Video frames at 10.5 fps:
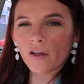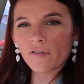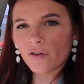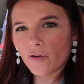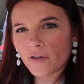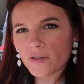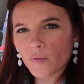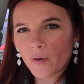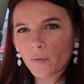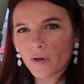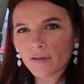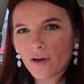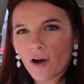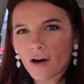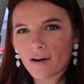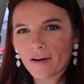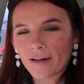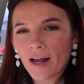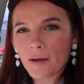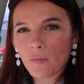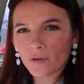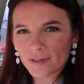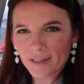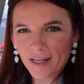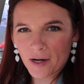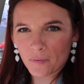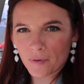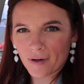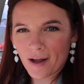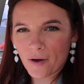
You ever notice when we're in the car and I'm holding the camera,